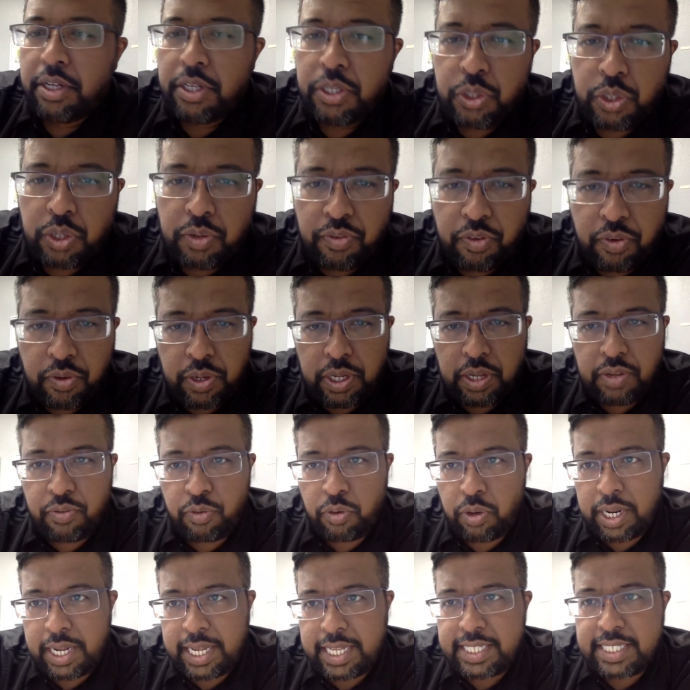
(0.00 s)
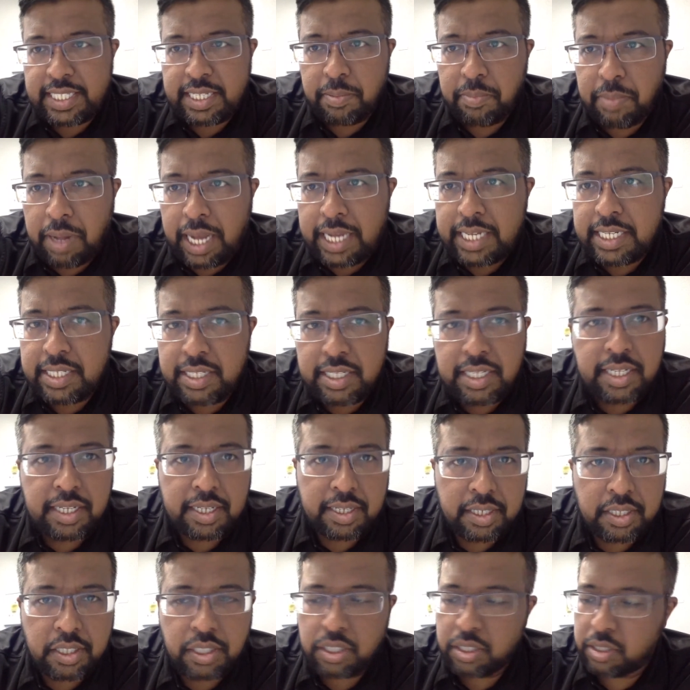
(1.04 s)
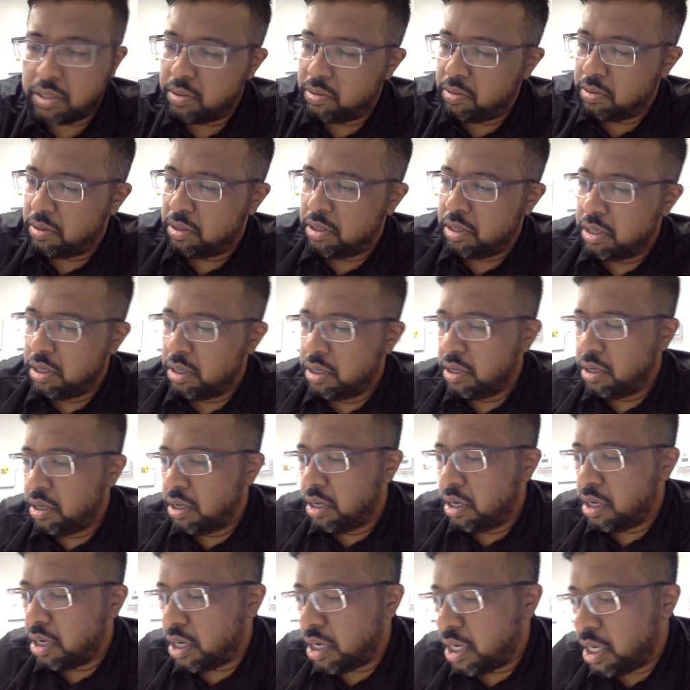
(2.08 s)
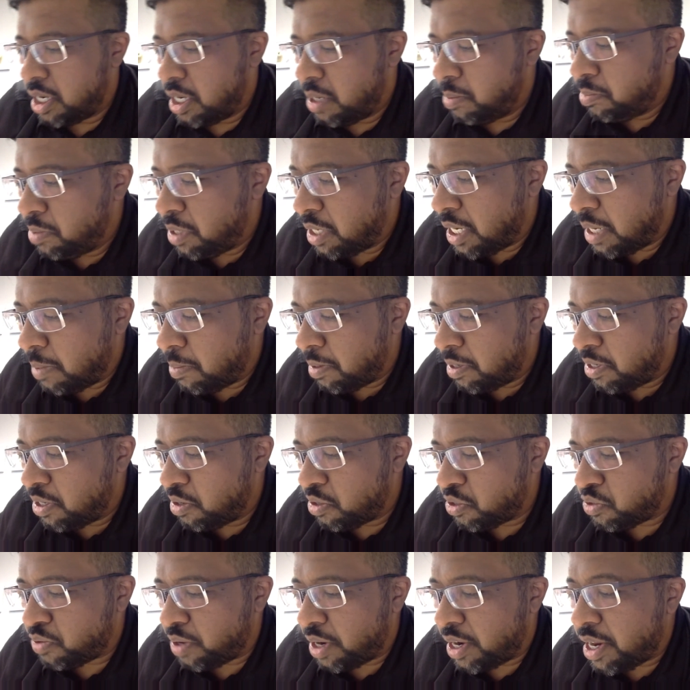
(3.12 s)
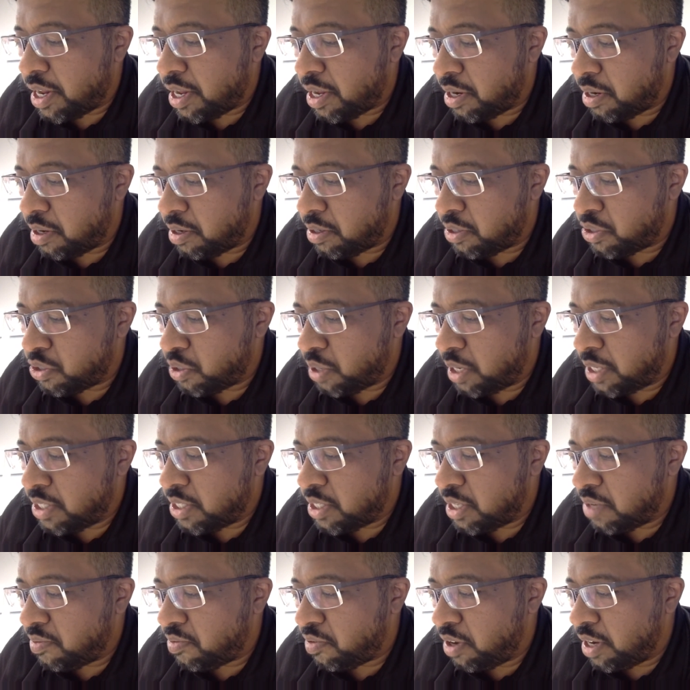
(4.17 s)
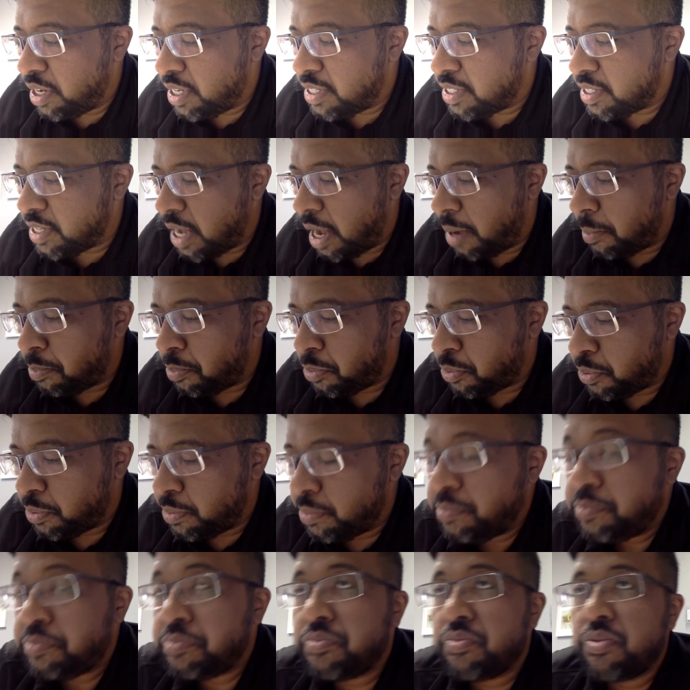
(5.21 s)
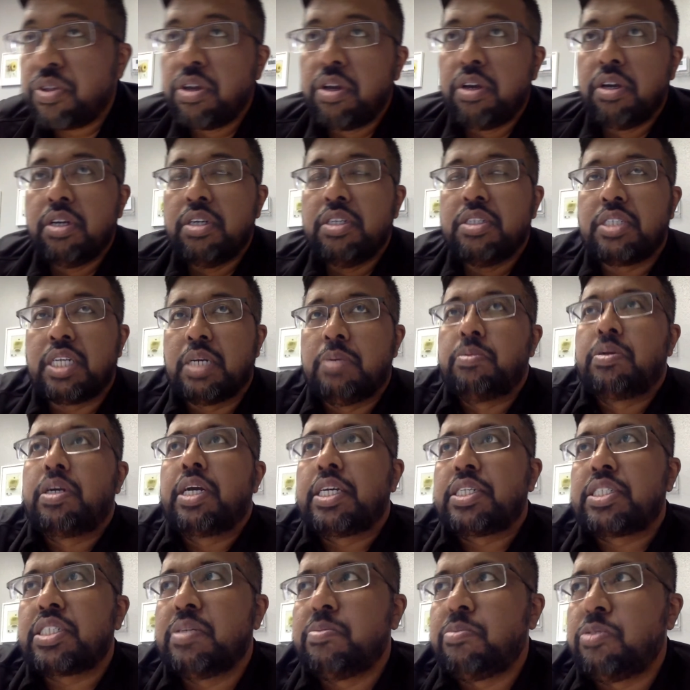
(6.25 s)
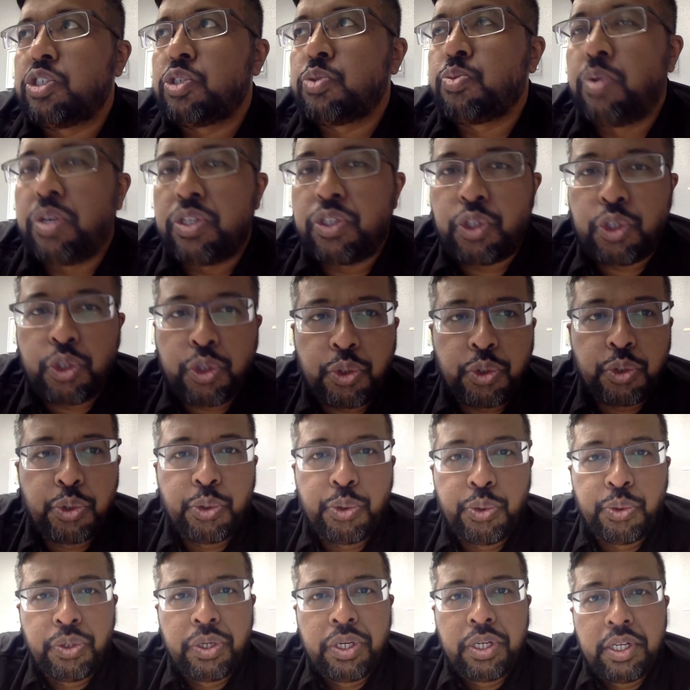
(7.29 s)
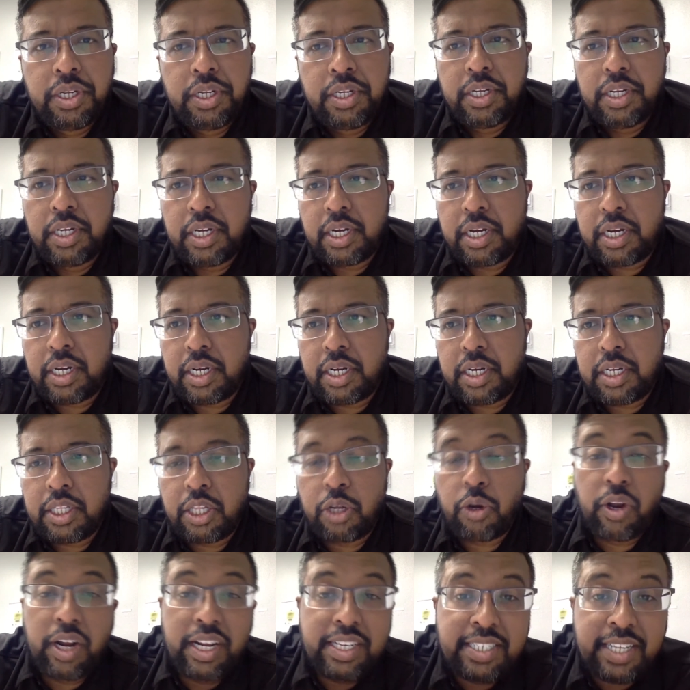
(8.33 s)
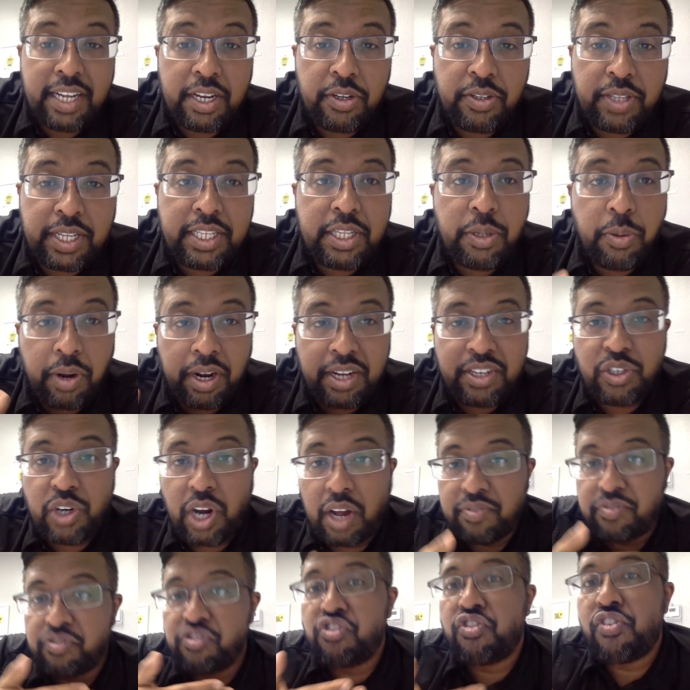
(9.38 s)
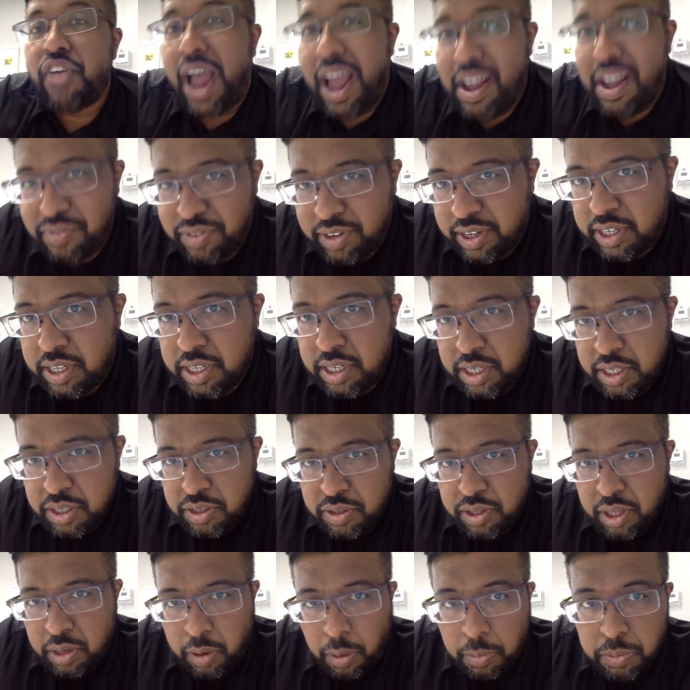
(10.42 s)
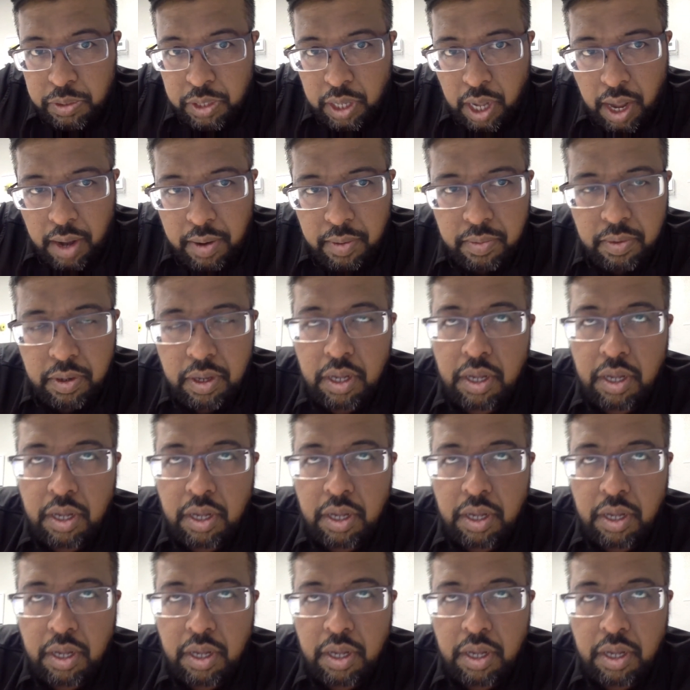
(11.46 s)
So if you want to get some ideas, let me a couple of notes right here. So let's say, for example, some customers want to, they're going to tell you that they want to drive traffic to their website.